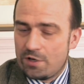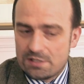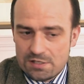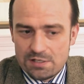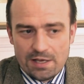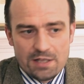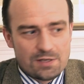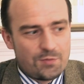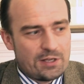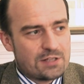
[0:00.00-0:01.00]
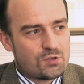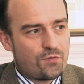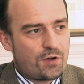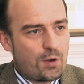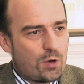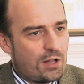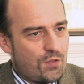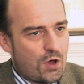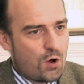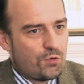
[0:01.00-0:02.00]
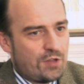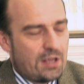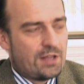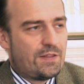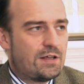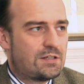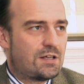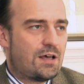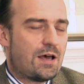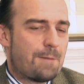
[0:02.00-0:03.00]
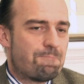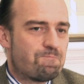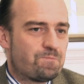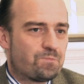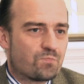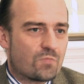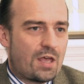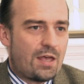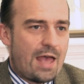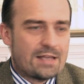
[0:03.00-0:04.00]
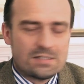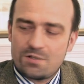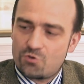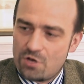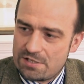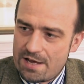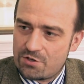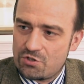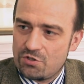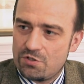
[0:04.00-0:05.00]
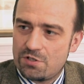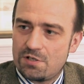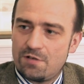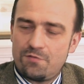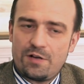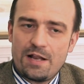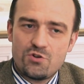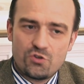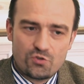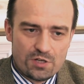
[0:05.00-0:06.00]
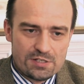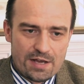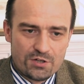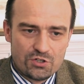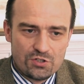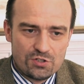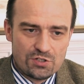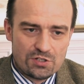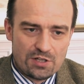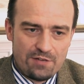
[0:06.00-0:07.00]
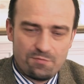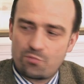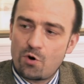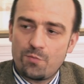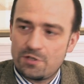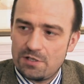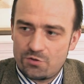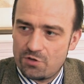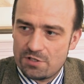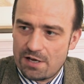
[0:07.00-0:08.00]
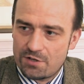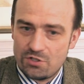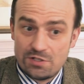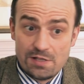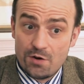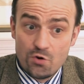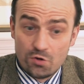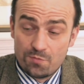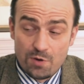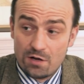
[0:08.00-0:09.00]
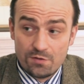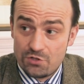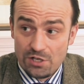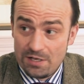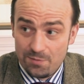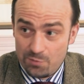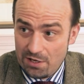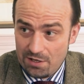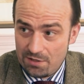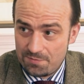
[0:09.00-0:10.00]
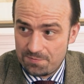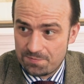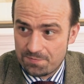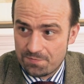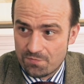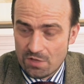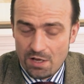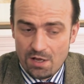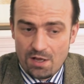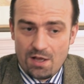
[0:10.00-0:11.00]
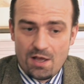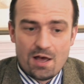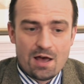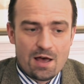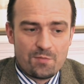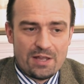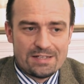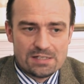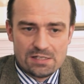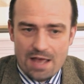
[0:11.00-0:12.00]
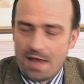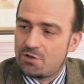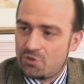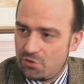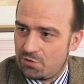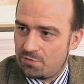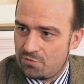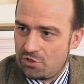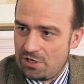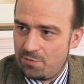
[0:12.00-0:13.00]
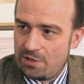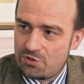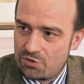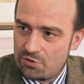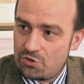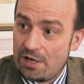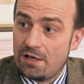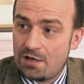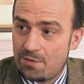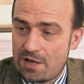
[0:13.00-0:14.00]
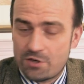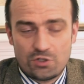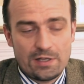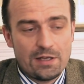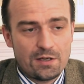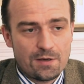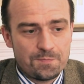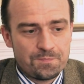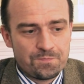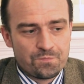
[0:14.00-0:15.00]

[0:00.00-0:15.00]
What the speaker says: and this is again something that's not very well known, that asset transactions, financial transactions, even property transactions, they're not part of GDP. It doesn't add to GDP, to income, national income.